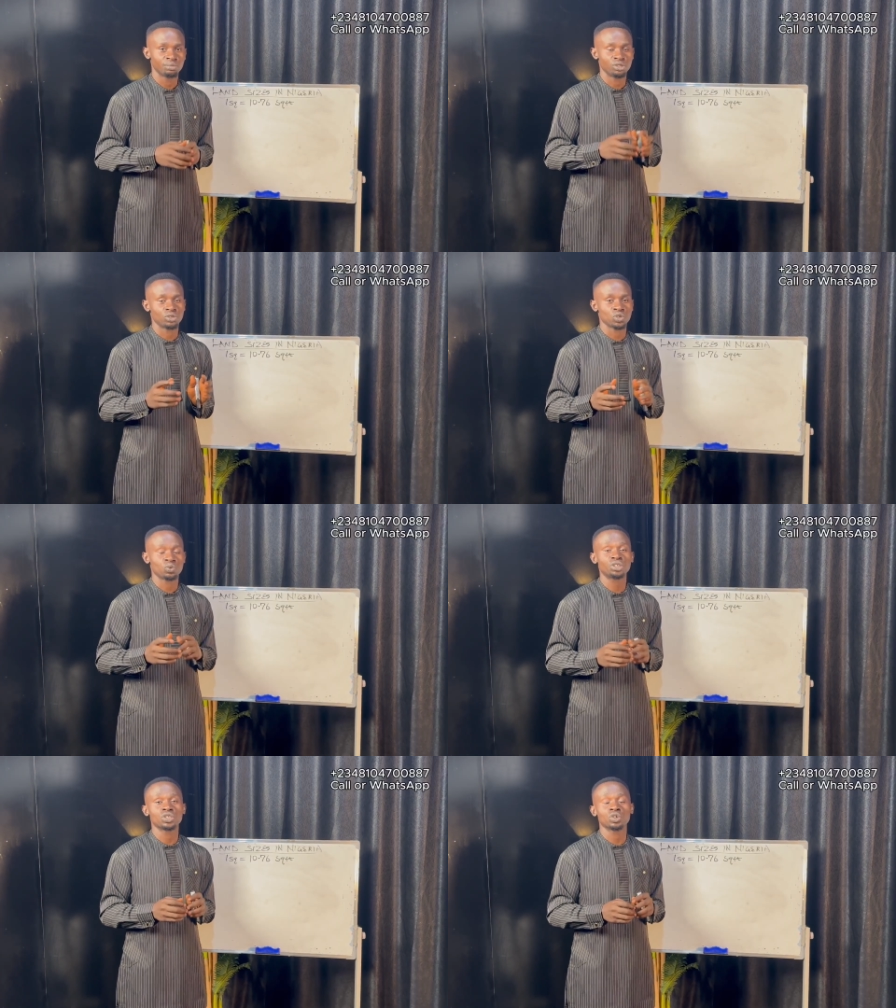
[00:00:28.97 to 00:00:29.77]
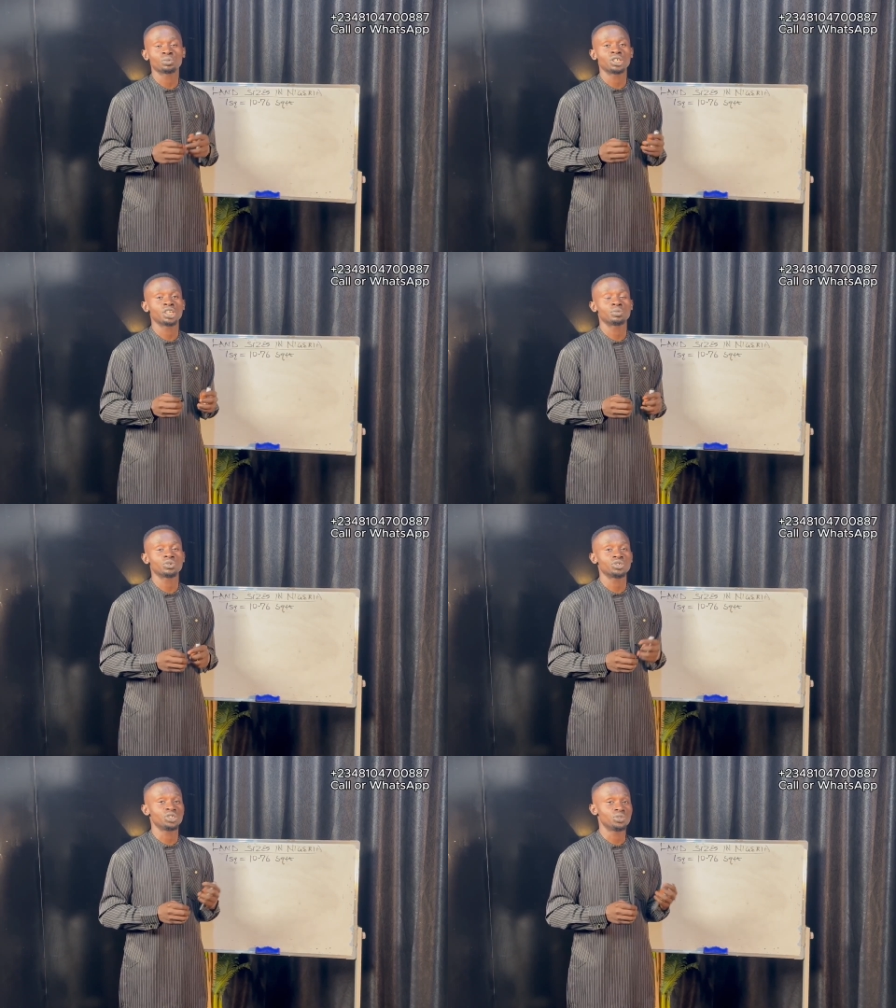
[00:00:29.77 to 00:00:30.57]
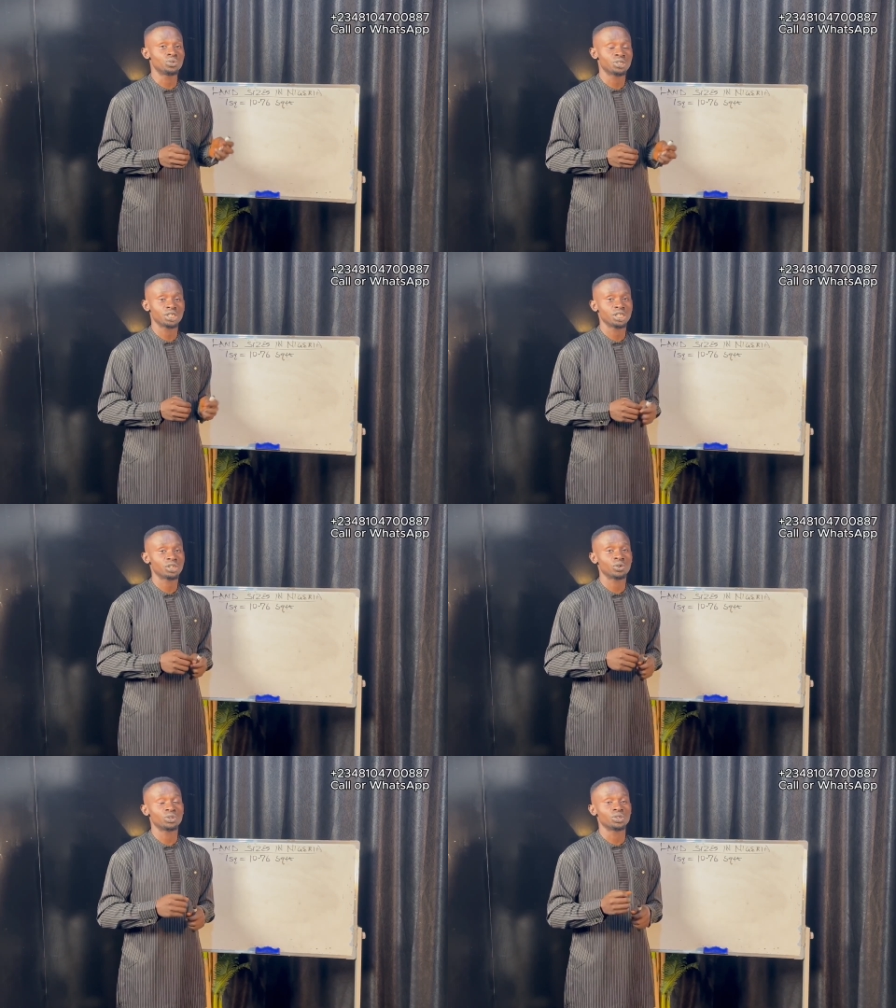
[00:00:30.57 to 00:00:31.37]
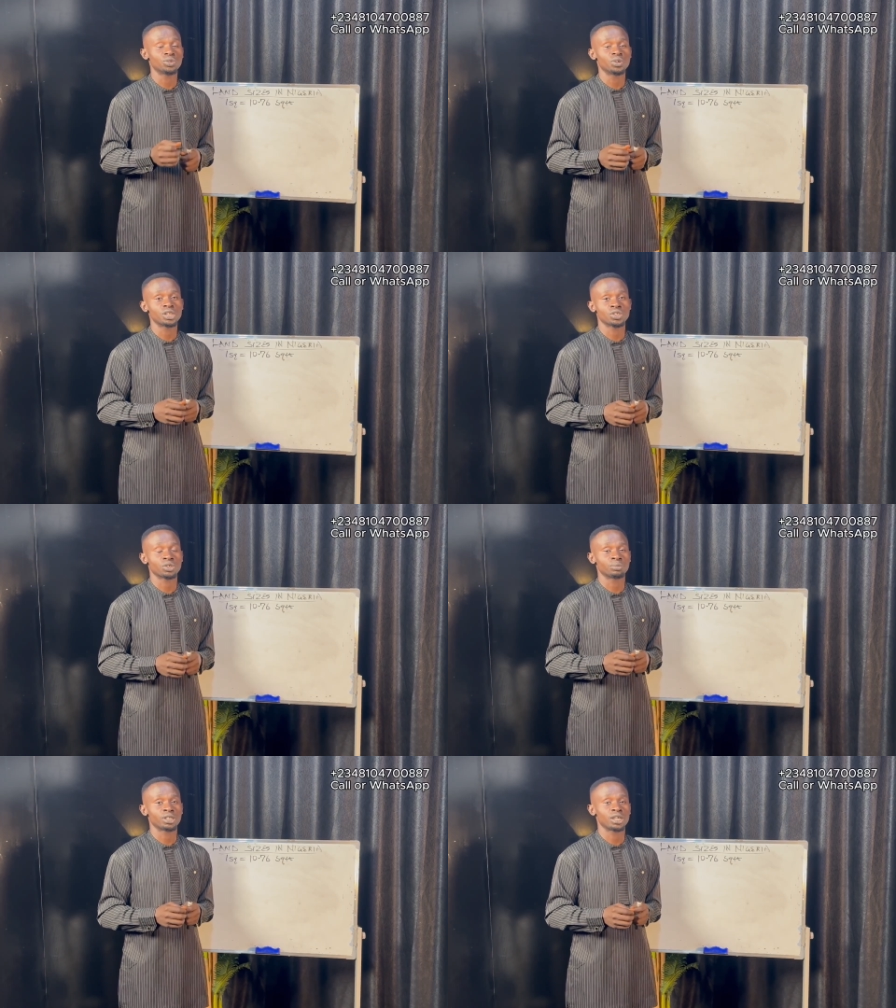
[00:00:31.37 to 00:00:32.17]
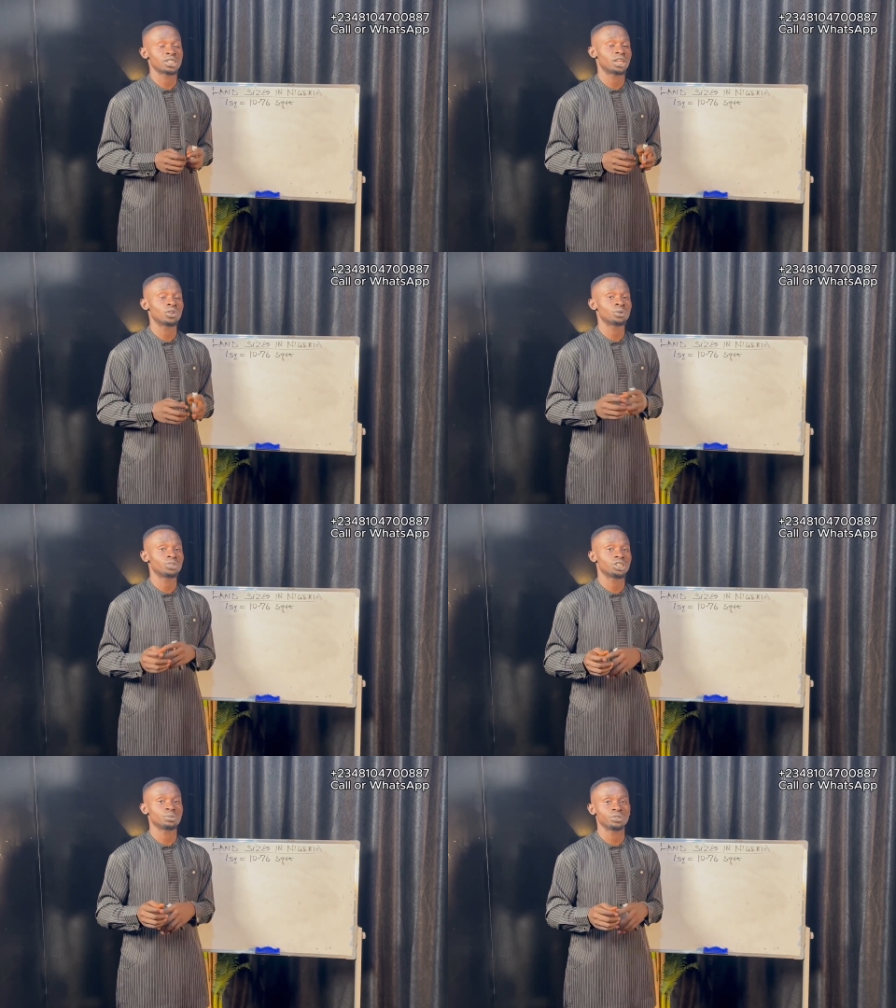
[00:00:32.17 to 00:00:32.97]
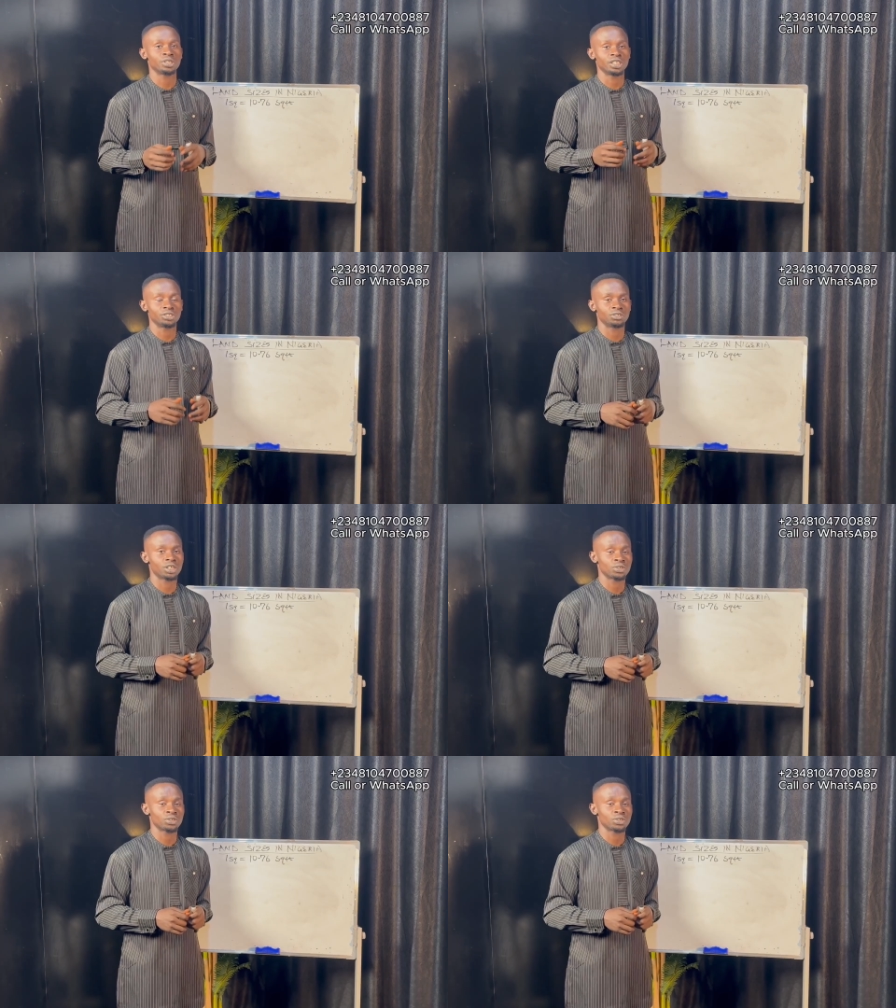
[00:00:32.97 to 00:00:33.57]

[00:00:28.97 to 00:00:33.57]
because what is obtainable in UK or in US sometimes are not obtainable in Nigeria.